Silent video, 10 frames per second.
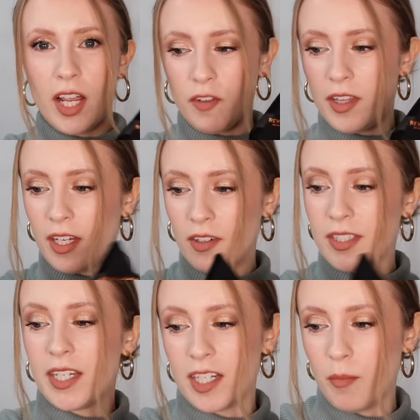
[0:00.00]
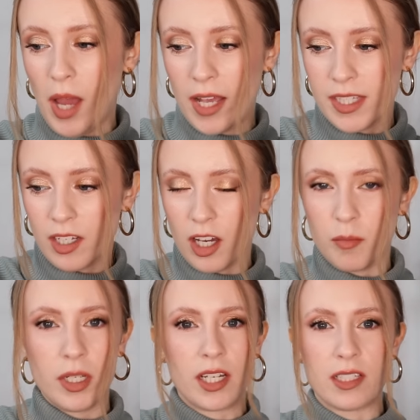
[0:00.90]
Everything else I ended up passing
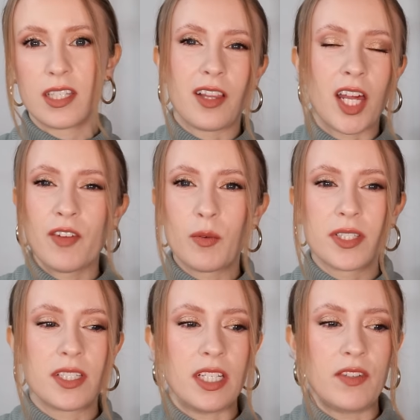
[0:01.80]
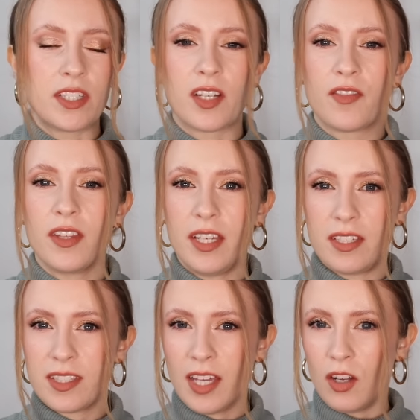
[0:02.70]
on because a lot of it wasn't even stuff that they
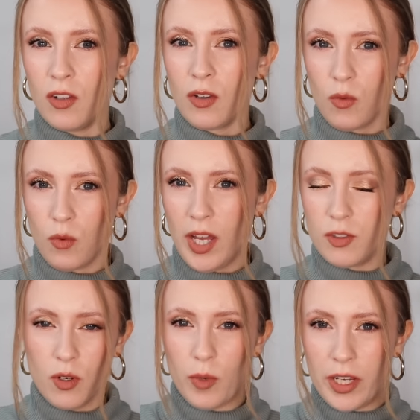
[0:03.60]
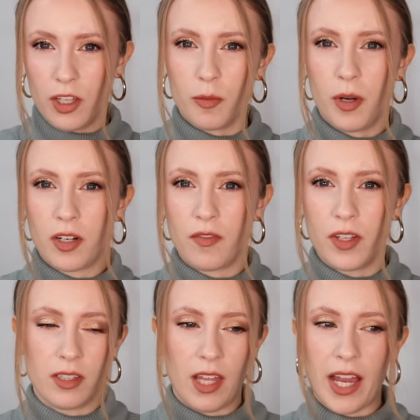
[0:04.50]
sell as a regular part of
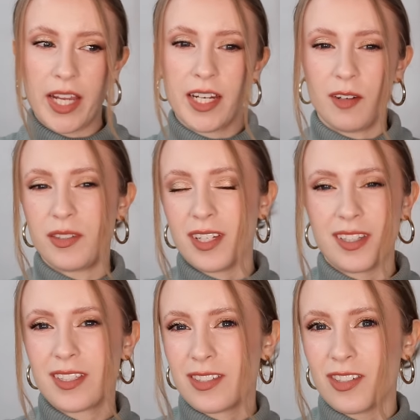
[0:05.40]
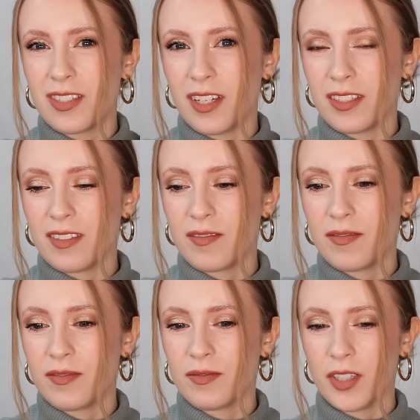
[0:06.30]
their line. And I was like, this just doesn't
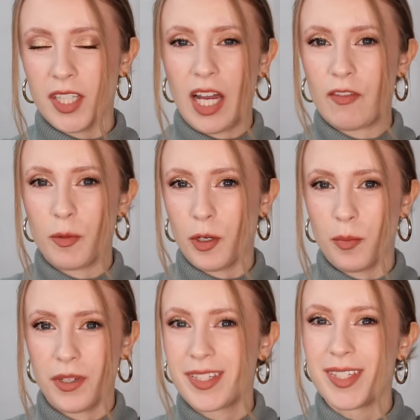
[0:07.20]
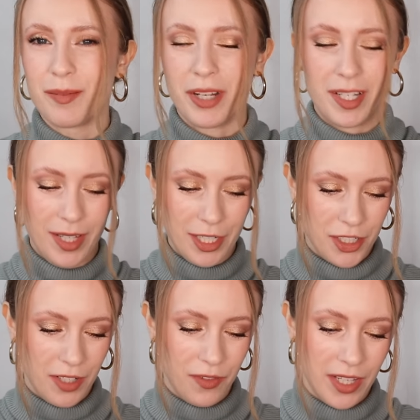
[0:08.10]
really have a purpose in my
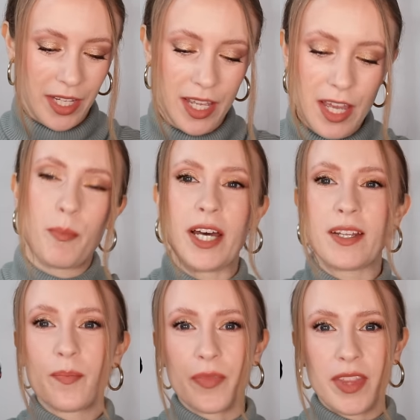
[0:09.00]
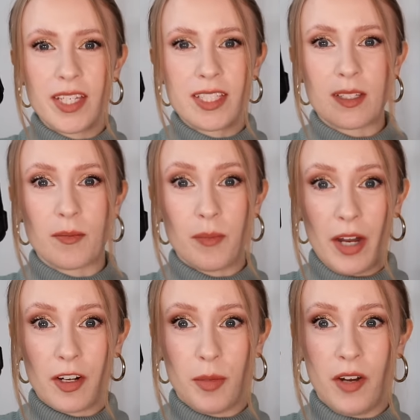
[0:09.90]
collection, I feel like. But this
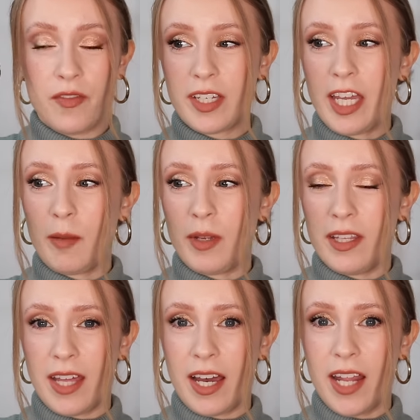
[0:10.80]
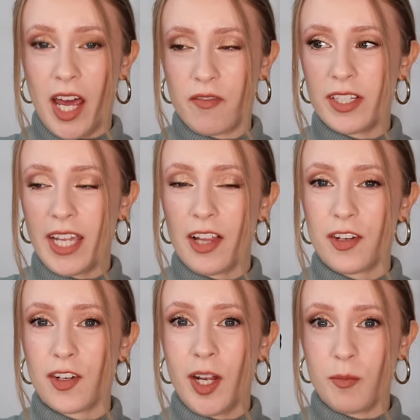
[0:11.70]
powder puff that came in that advent
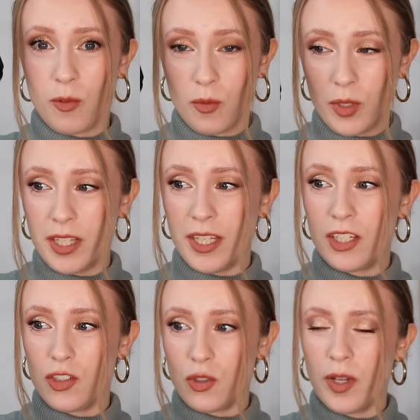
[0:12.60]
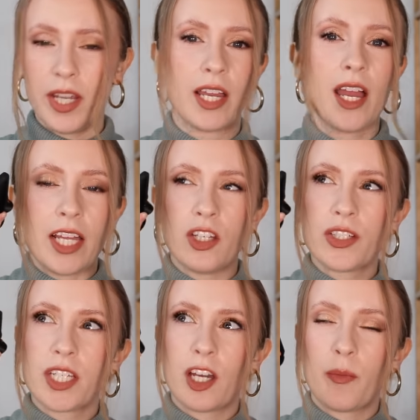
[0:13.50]
calendar, I'm really enjoying. I
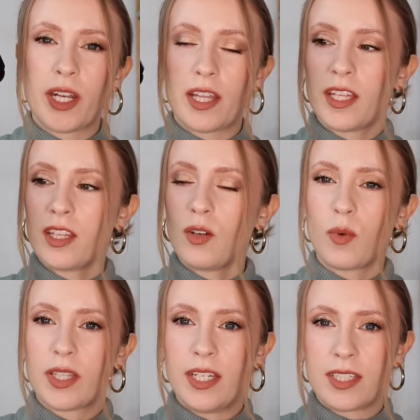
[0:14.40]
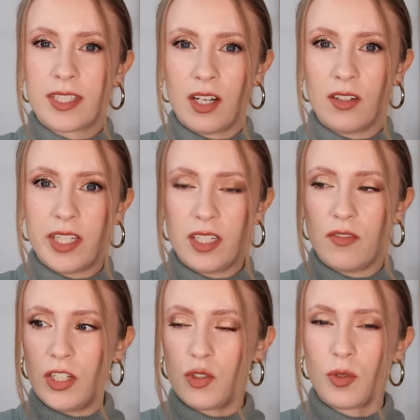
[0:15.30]
looked it up and I think the one they sell
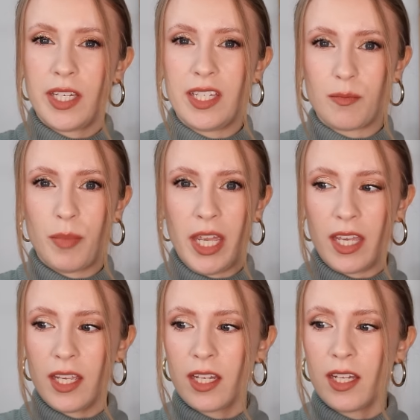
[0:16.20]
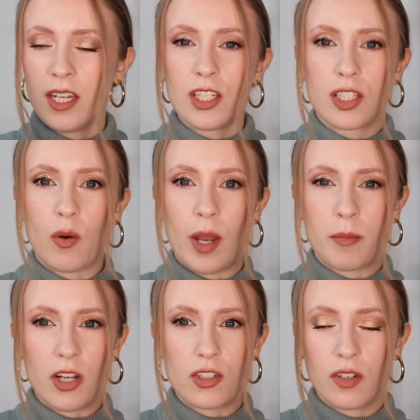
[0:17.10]
individually is pink. So I'm
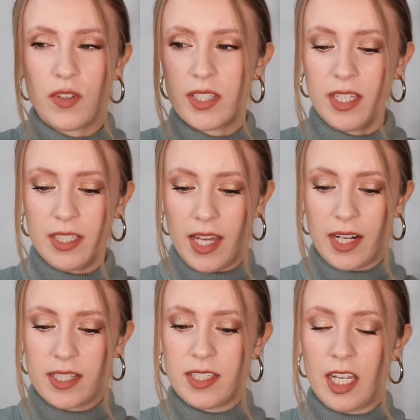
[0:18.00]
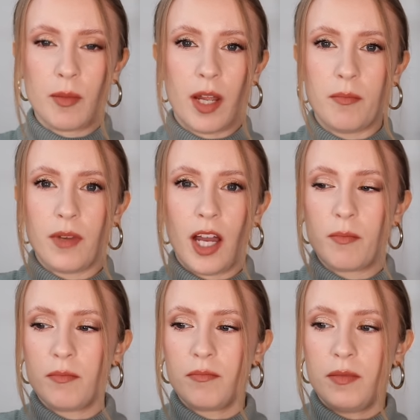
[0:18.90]
not sure if it's the exact same. I'm
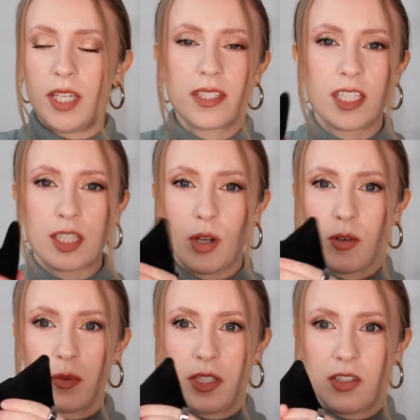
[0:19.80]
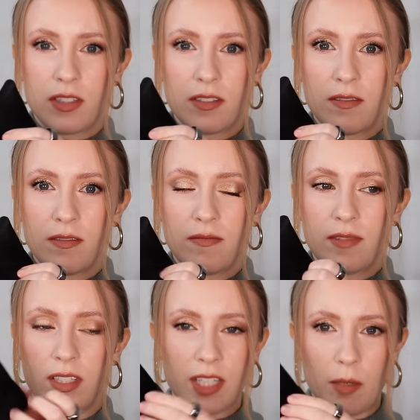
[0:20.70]
I'm guessing it's probably just
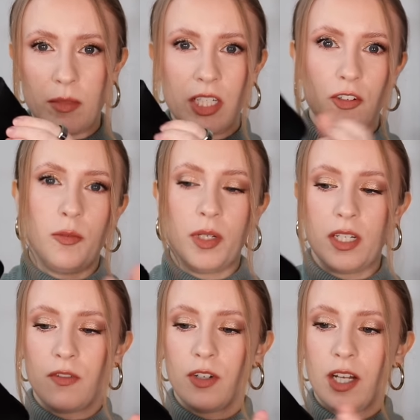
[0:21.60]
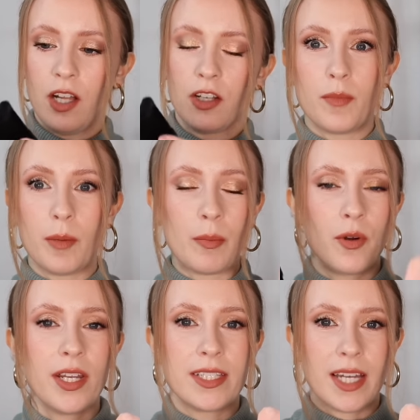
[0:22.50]
the same material but a different color. But my
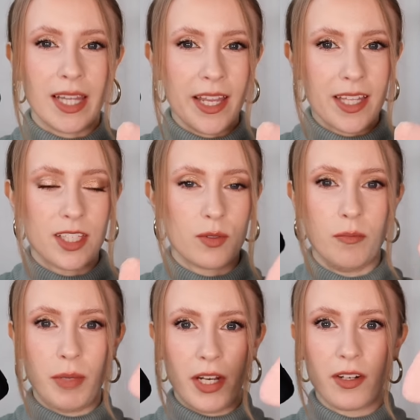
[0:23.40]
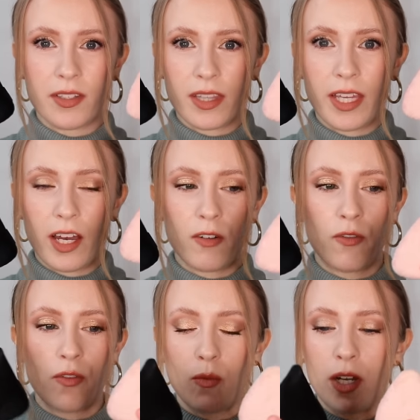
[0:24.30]
point is I like this one better than the e.l.f.
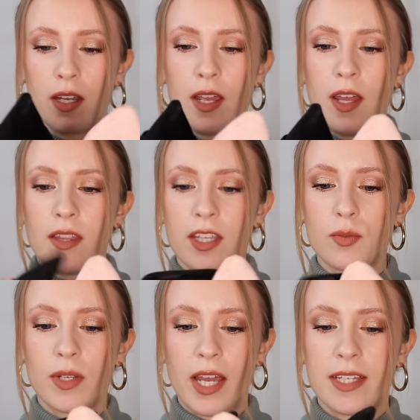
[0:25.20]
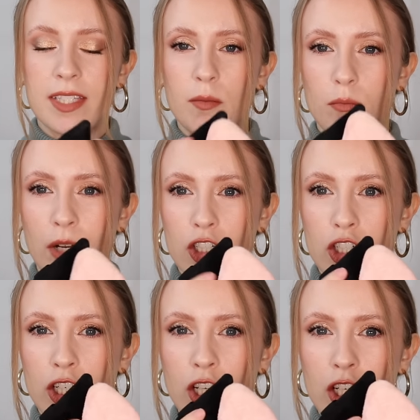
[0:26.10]
one. This one has a
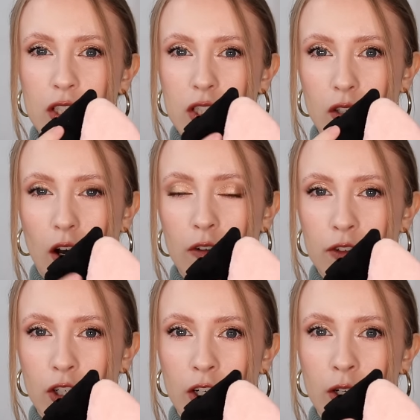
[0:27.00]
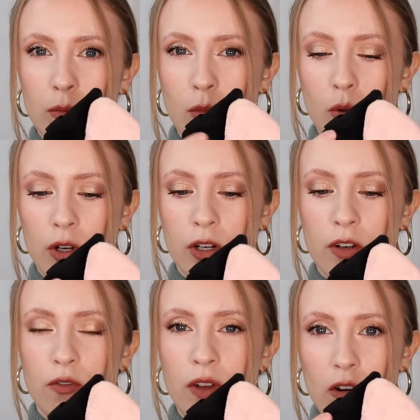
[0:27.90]
much softer,
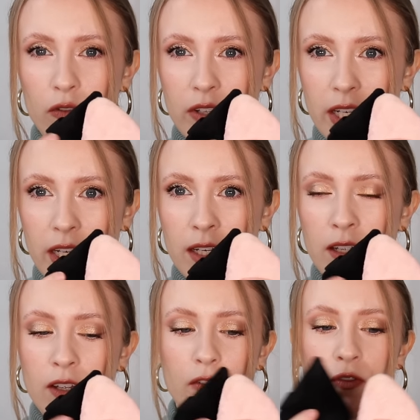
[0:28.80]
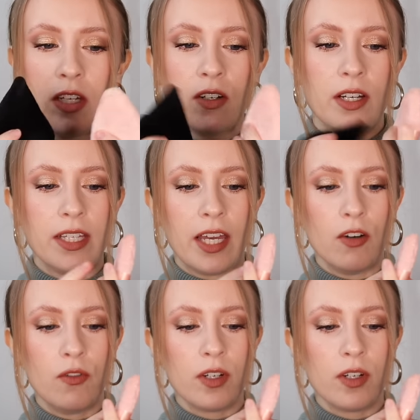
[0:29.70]
more velvety feel and the e.l.f.